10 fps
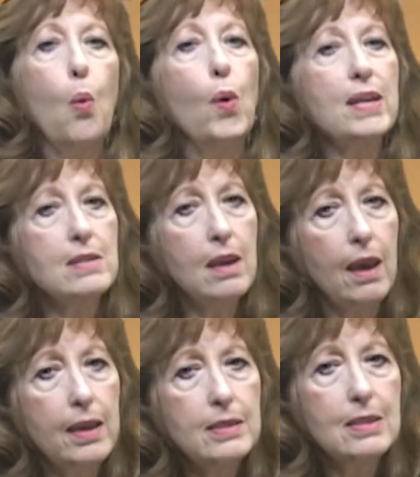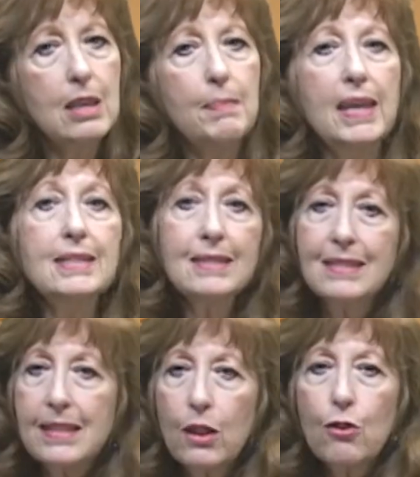What it does, it makes the
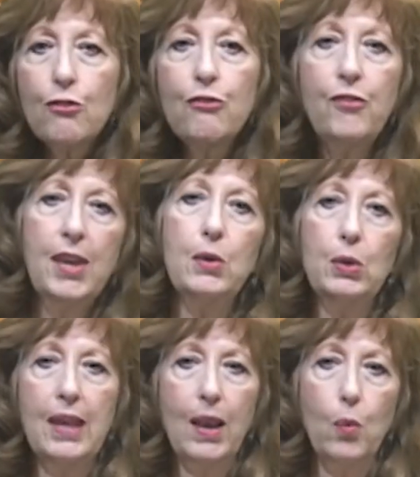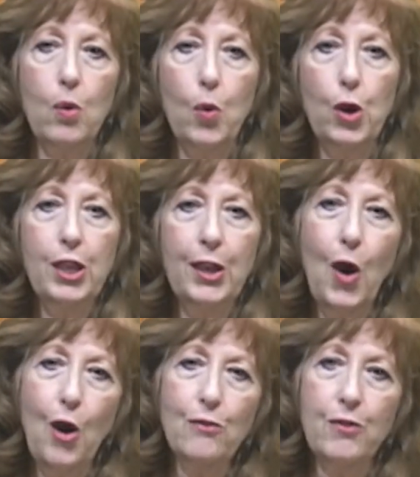seller feel like we're working
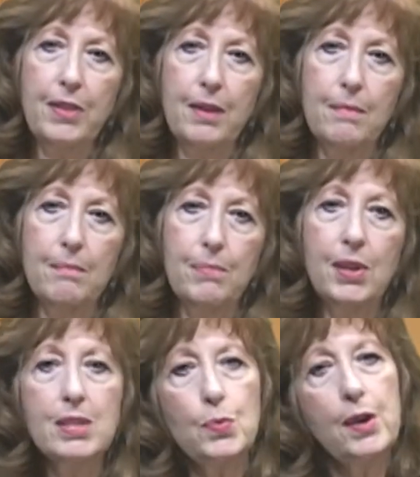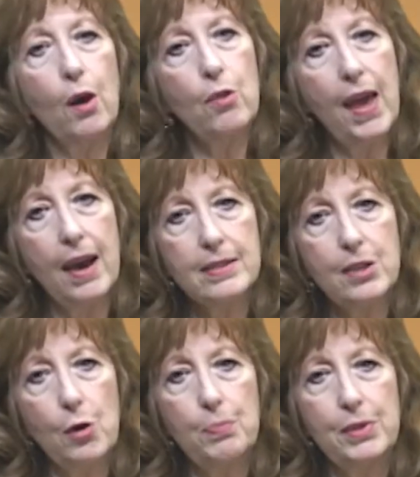hard for them because we hold the house
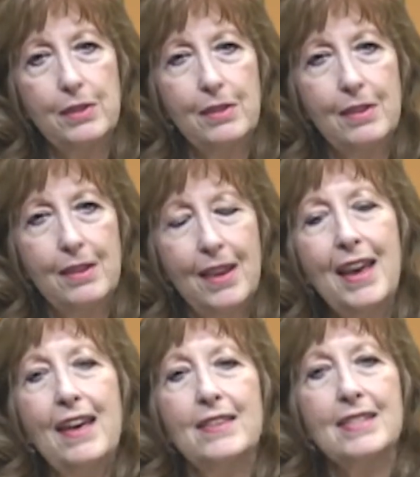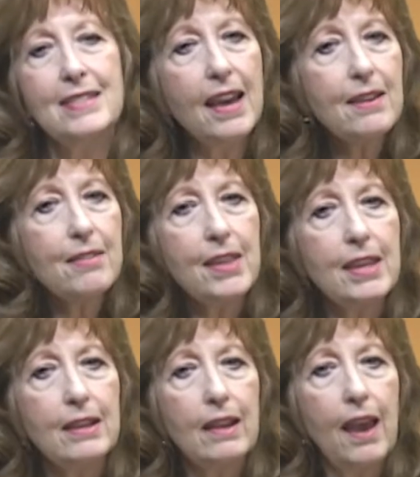open. The second thing
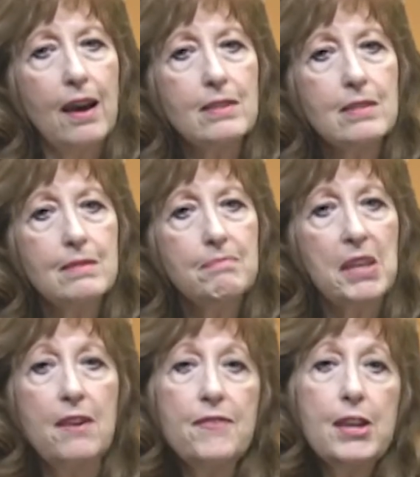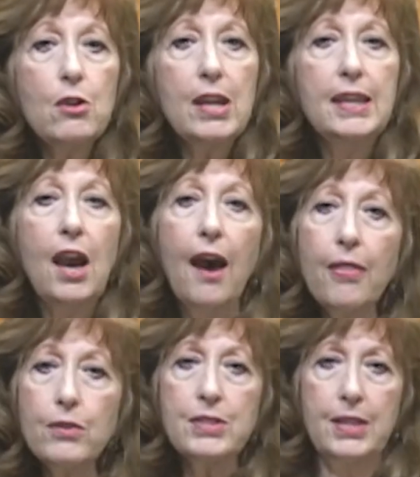it allows, if there are any
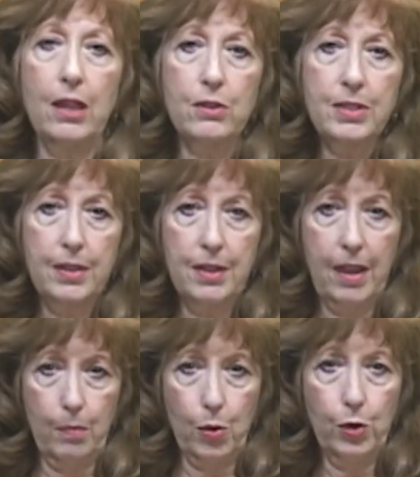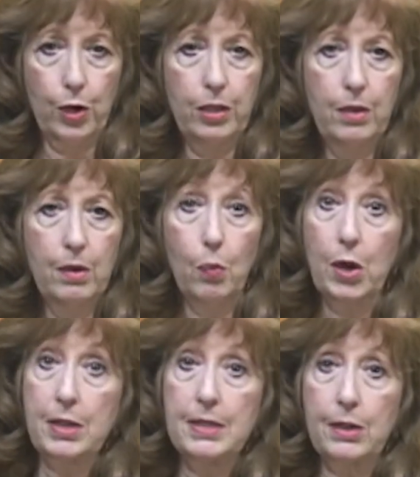other sellers in the neighborhood
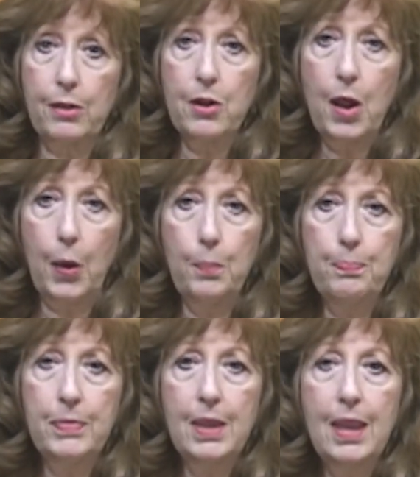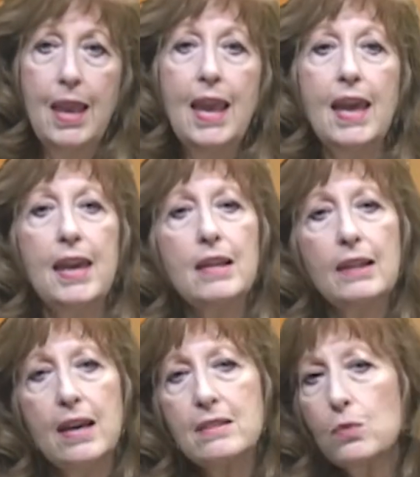wanting to sell their home, it
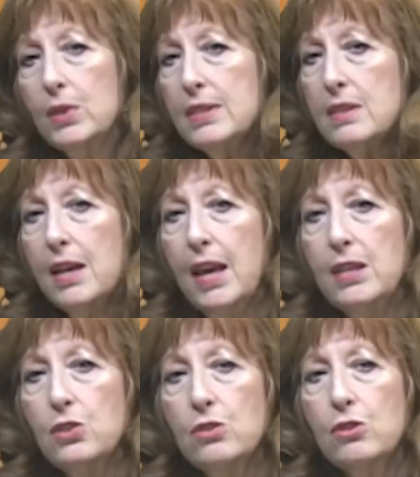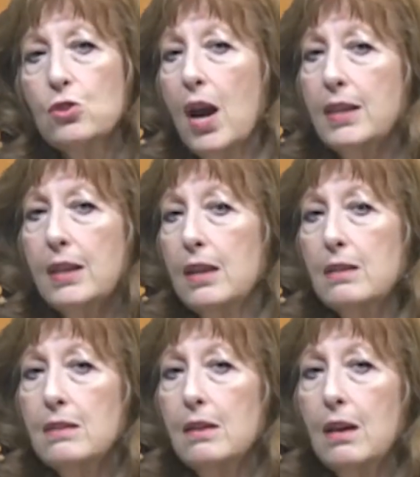allows the real estate agent to try to
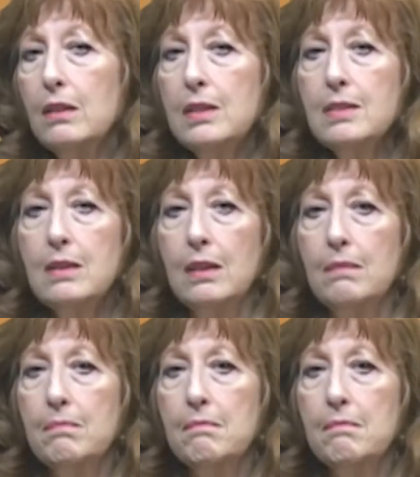get a listing.